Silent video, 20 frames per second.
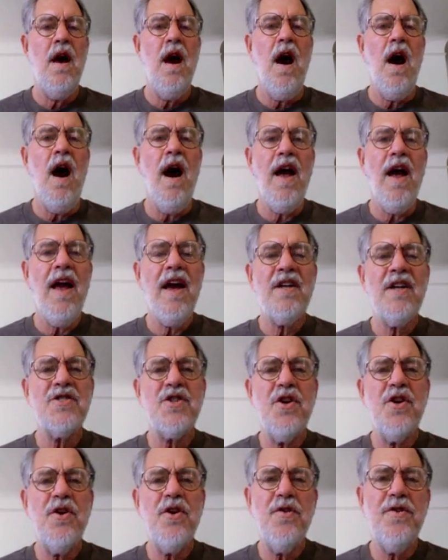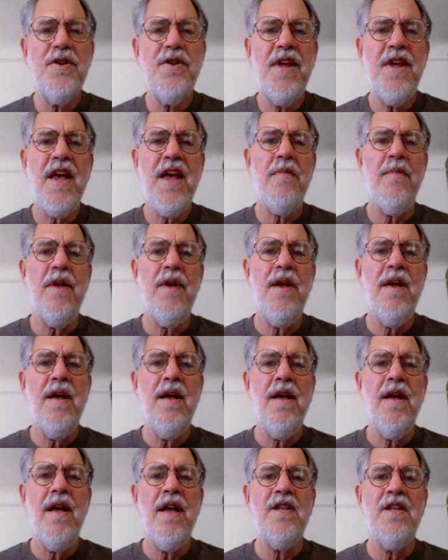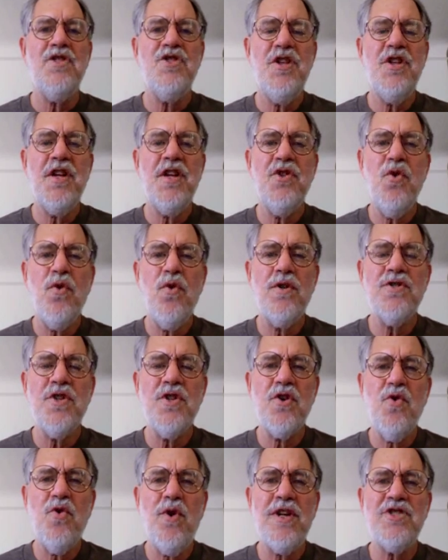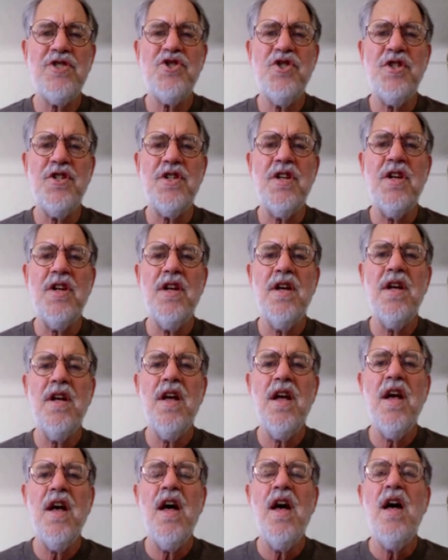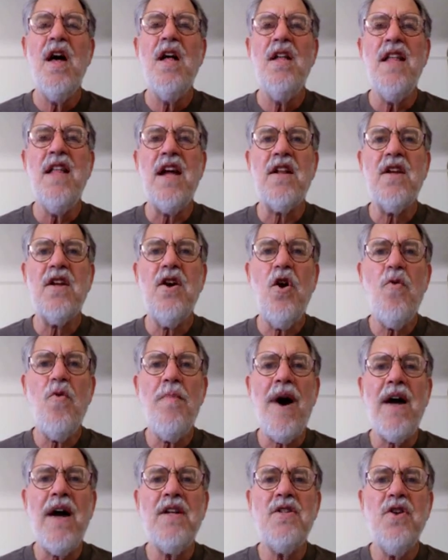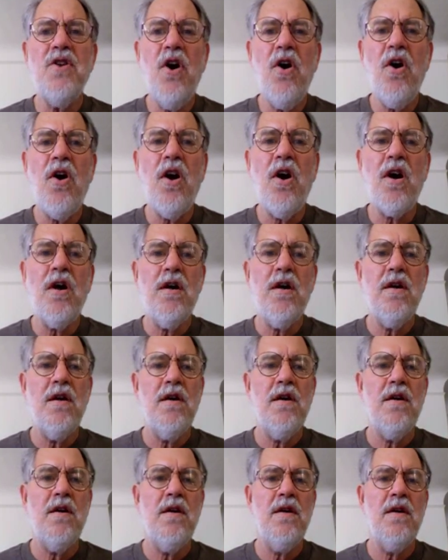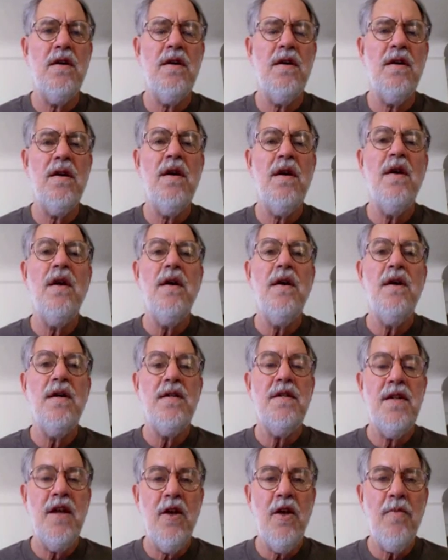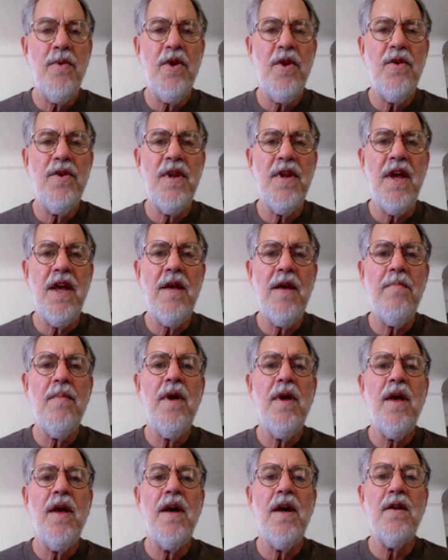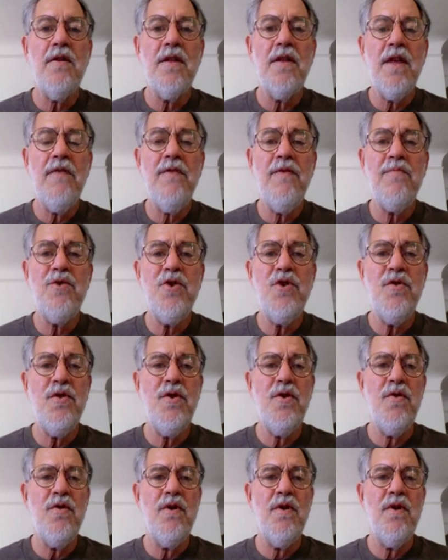I ask her her name, and she ignores the question. "Let go my dog." "Tell me your name, and I'll give him to you."